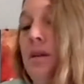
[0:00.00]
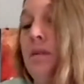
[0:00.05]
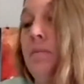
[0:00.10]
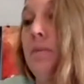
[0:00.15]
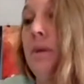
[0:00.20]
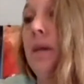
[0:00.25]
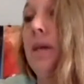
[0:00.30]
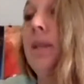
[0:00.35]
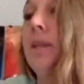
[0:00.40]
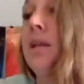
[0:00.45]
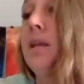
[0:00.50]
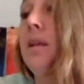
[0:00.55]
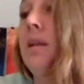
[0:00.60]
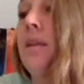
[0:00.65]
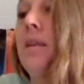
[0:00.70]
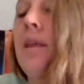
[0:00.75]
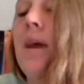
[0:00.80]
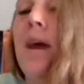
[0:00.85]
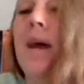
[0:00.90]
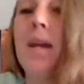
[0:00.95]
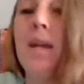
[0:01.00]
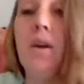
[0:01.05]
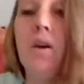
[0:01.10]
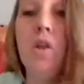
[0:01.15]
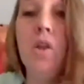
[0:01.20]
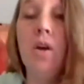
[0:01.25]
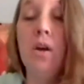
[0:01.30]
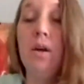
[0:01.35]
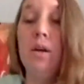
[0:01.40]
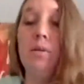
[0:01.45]
And then that,
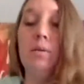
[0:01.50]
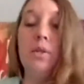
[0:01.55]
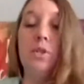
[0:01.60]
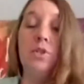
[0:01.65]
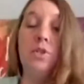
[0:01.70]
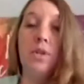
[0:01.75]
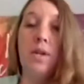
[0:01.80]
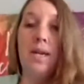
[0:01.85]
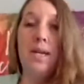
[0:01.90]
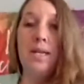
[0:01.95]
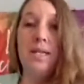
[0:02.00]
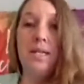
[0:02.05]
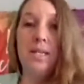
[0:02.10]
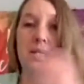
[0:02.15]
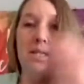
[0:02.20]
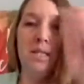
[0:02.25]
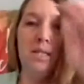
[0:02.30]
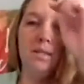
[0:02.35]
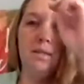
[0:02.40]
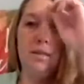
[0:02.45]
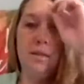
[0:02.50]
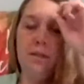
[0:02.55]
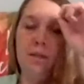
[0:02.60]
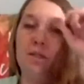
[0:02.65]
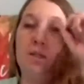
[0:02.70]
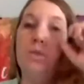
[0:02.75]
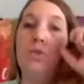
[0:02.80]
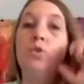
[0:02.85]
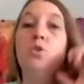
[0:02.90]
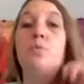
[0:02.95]
along with Tri-Ease,
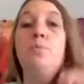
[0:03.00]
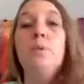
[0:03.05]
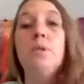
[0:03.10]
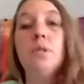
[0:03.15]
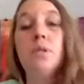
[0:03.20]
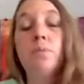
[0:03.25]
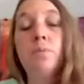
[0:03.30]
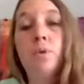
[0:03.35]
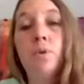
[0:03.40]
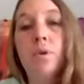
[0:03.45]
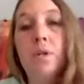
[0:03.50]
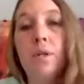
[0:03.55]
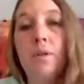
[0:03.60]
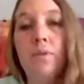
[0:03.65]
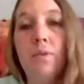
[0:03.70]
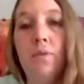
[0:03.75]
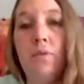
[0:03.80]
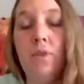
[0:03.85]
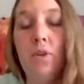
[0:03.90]
is super supportive if